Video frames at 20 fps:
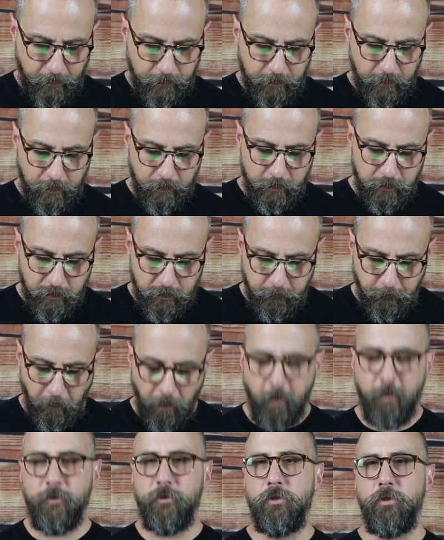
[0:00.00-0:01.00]
See, a
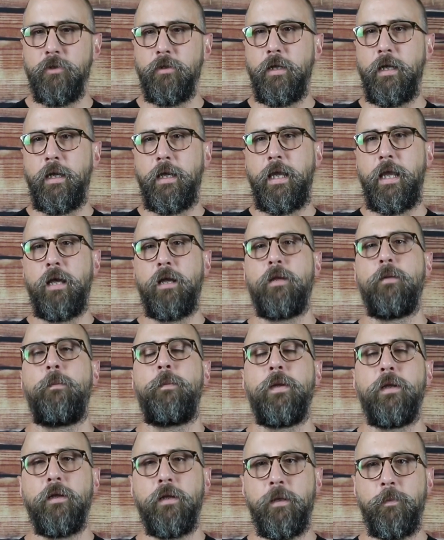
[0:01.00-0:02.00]
sponsor and
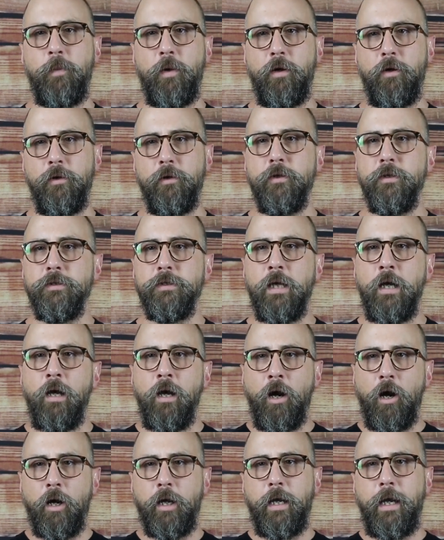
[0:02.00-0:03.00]
accountability partners
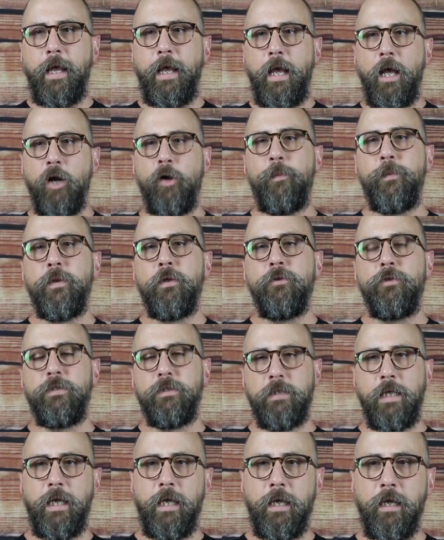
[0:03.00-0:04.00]
are going to help you
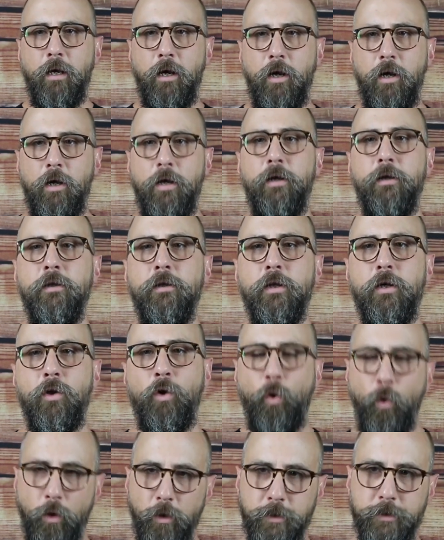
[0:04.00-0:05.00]
stay on the
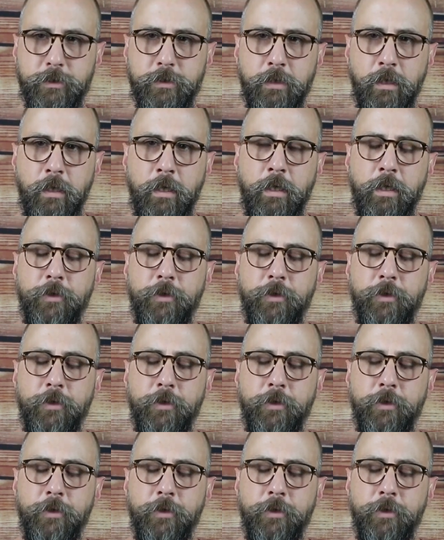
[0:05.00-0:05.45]
course.